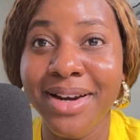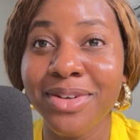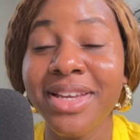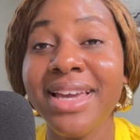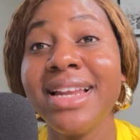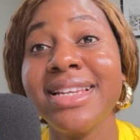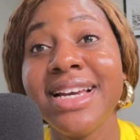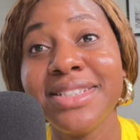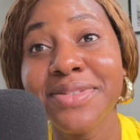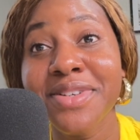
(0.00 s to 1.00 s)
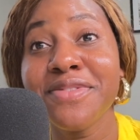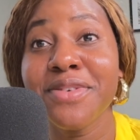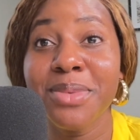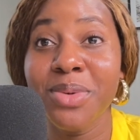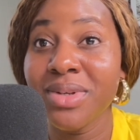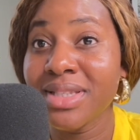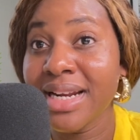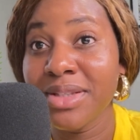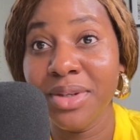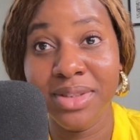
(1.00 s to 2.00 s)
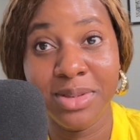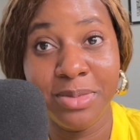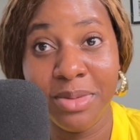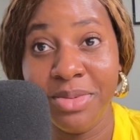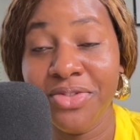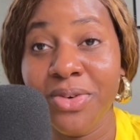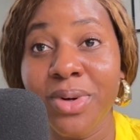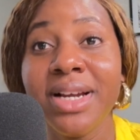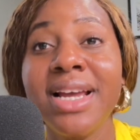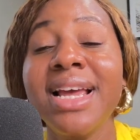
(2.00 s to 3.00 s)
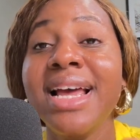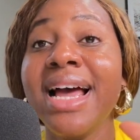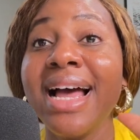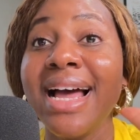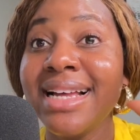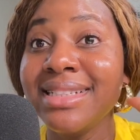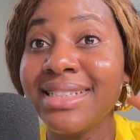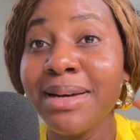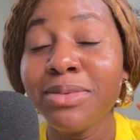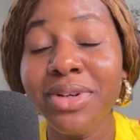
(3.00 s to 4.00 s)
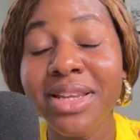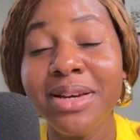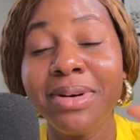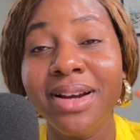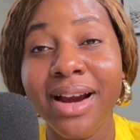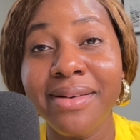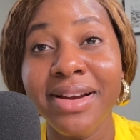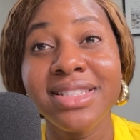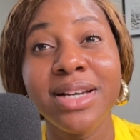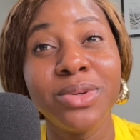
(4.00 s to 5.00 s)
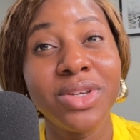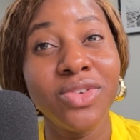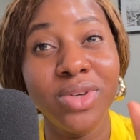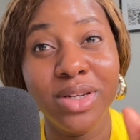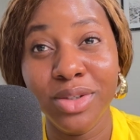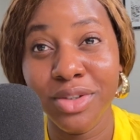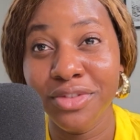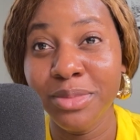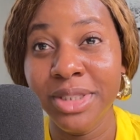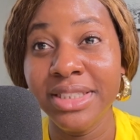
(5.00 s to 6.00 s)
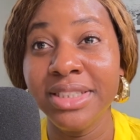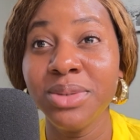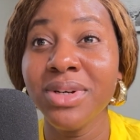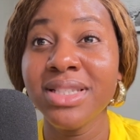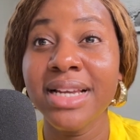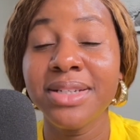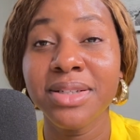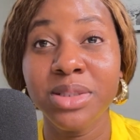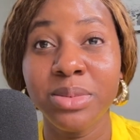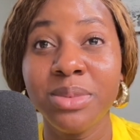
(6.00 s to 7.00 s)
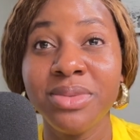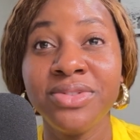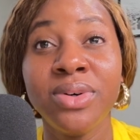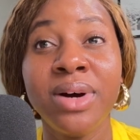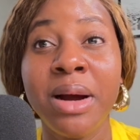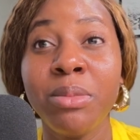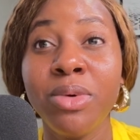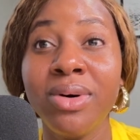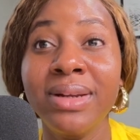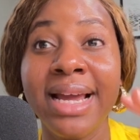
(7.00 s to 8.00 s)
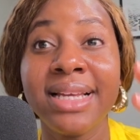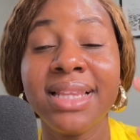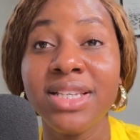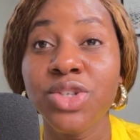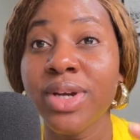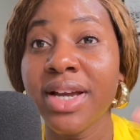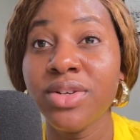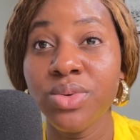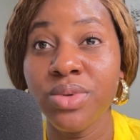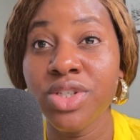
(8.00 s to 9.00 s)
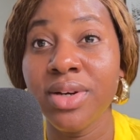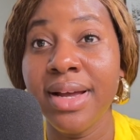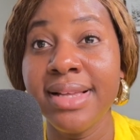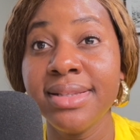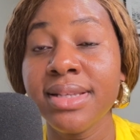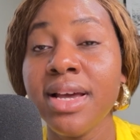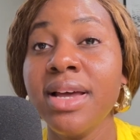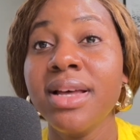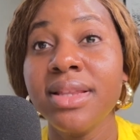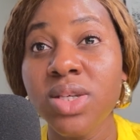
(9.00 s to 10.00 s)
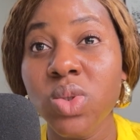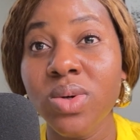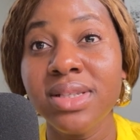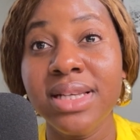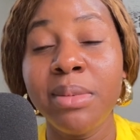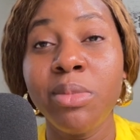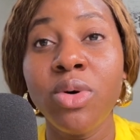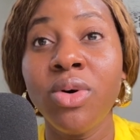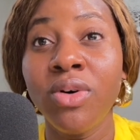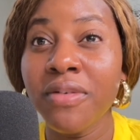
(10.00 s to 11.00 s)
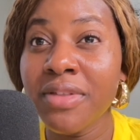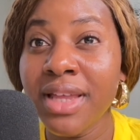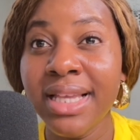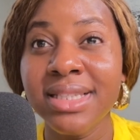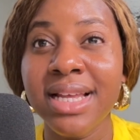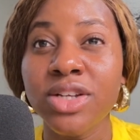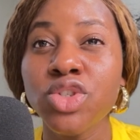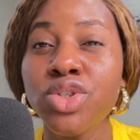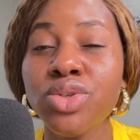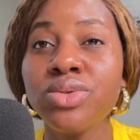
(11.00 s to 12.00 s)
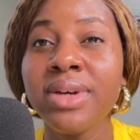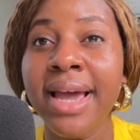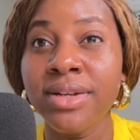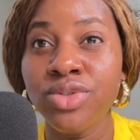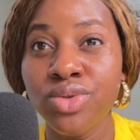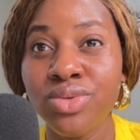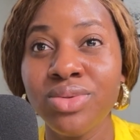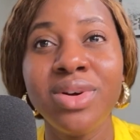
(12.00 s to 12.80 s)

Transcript: okay? And they are different from the ones that I talked about before. And I'm talking about careers that will give you a lot of money. The ones I talked about before are more like things you can do with your hands. These ones are more of things that you can do